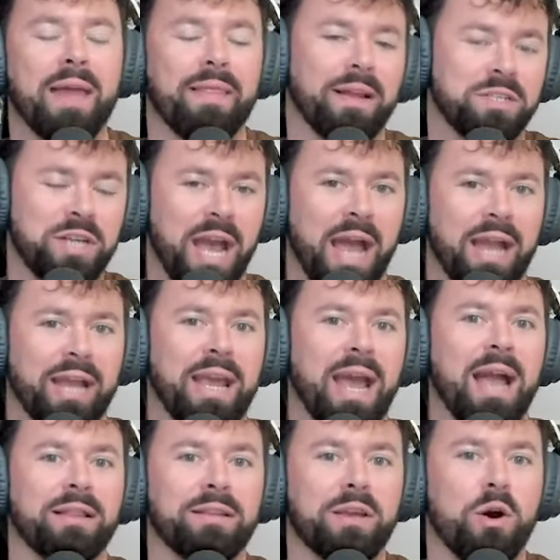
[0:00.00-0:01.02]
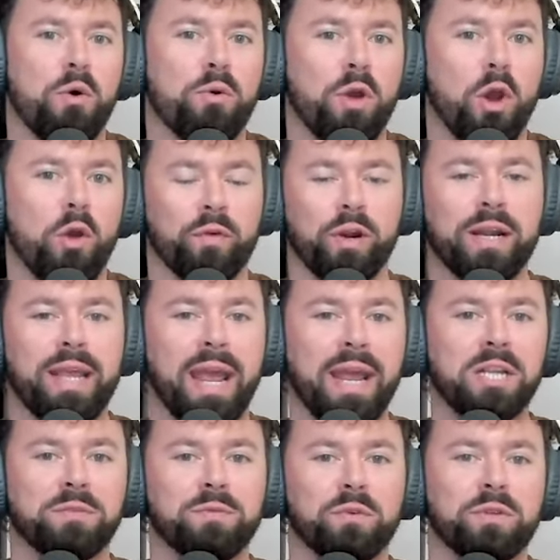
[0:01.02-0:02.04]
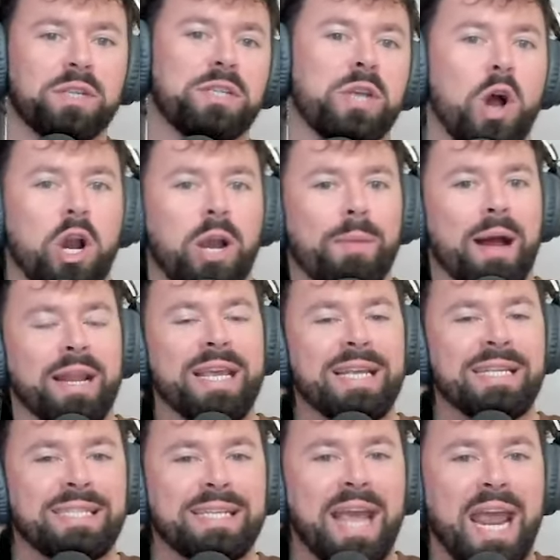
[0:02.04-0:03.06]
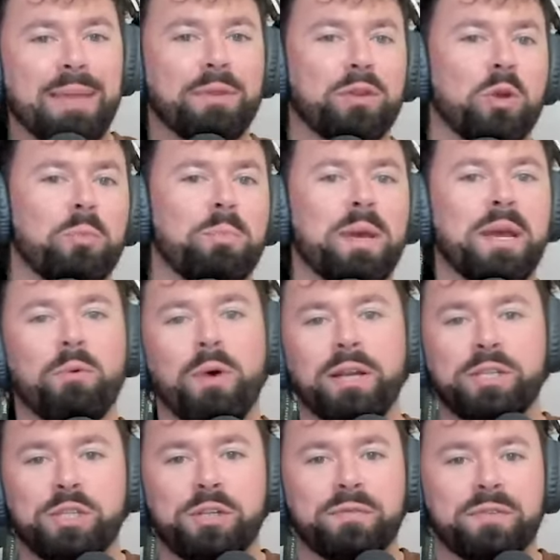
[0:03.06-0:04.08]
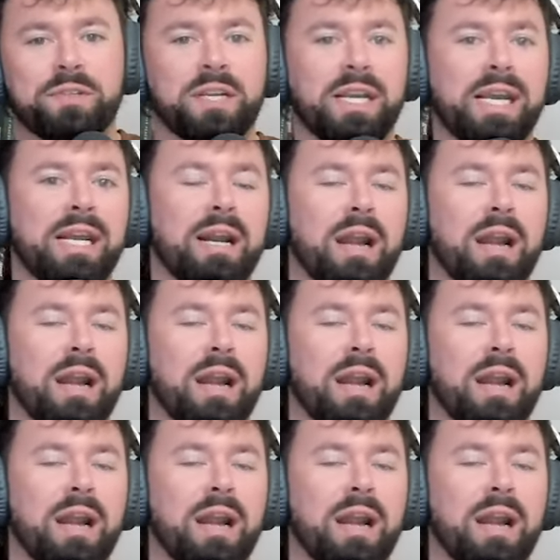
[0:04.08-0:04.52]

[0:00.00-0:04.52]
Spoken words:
That's Jack Caglione over in Gainesville. Just talk about his game a little bit, what you've seen.